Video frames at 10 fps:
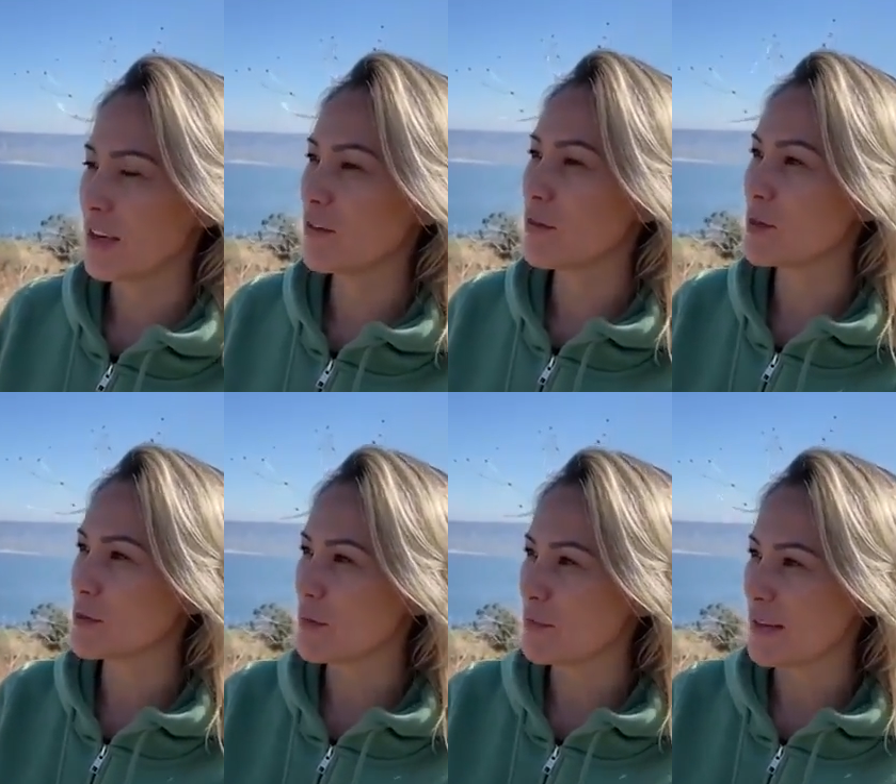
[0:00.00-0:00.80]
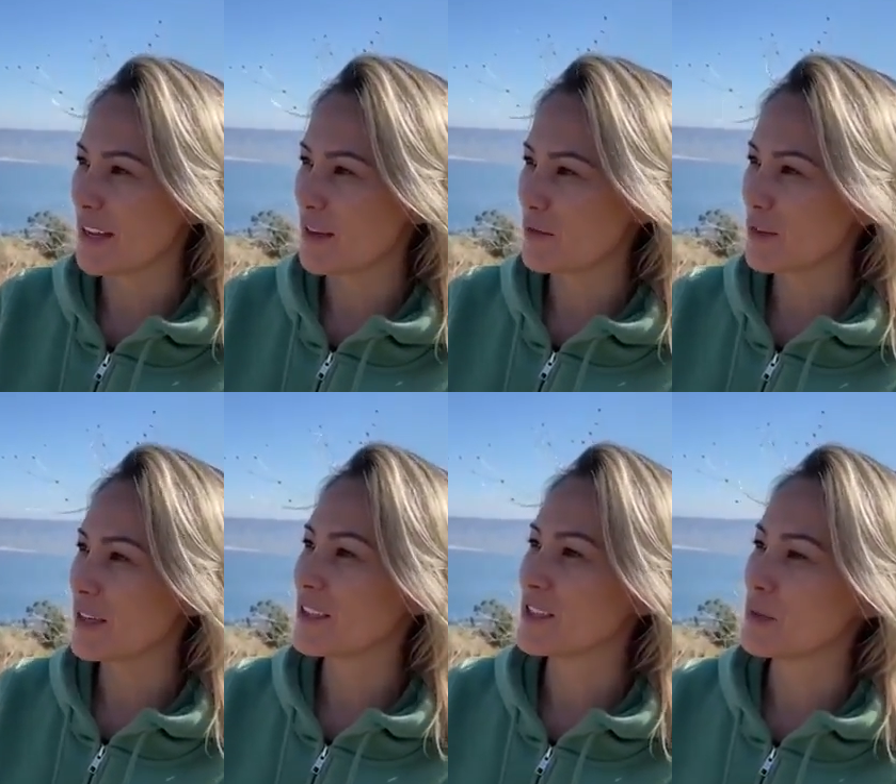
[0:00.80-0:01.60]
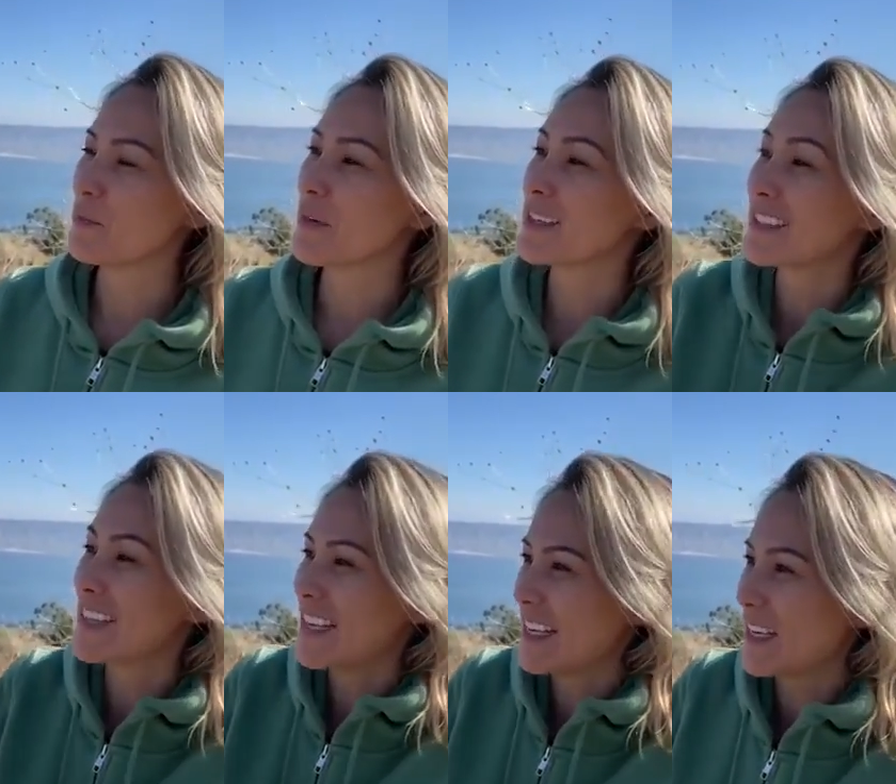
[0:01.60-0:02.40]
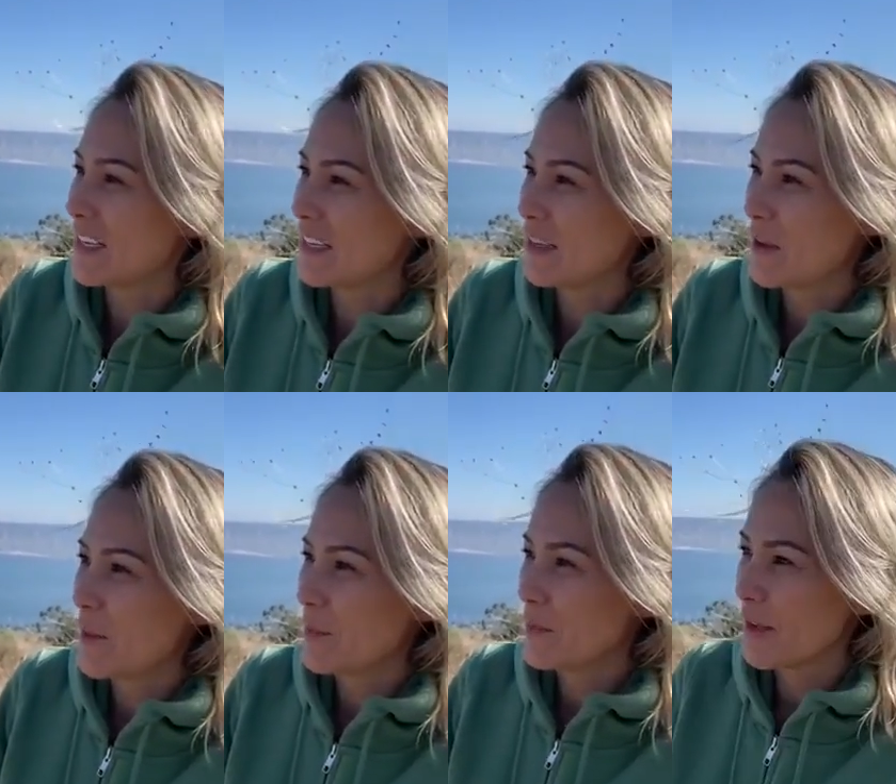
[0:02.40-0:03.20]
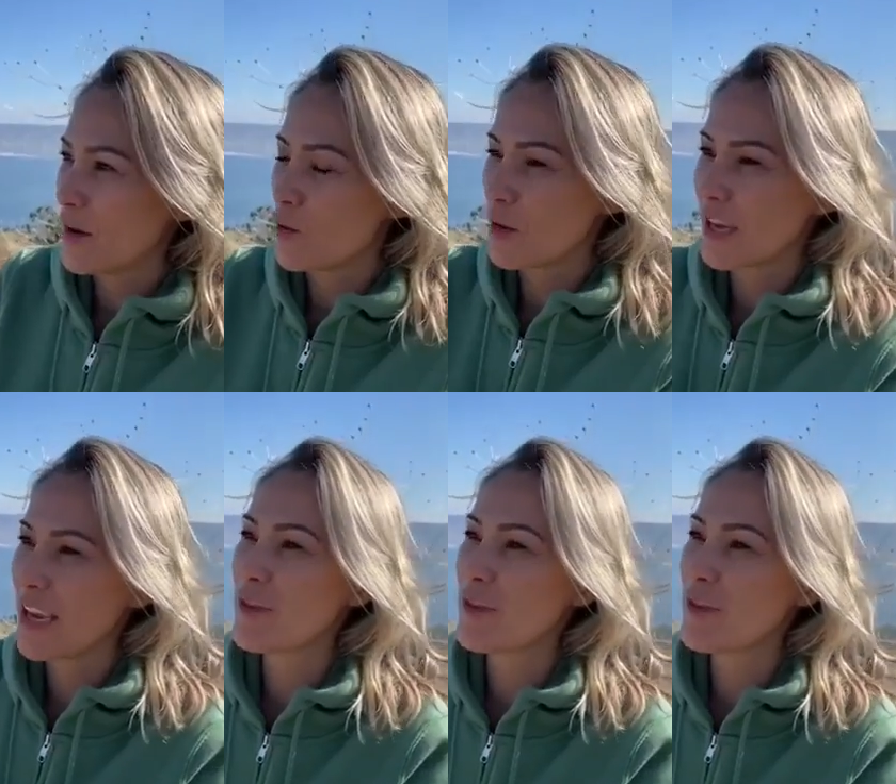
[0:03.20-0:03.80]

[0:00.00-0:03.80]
meaning ukev is the same word as pursue.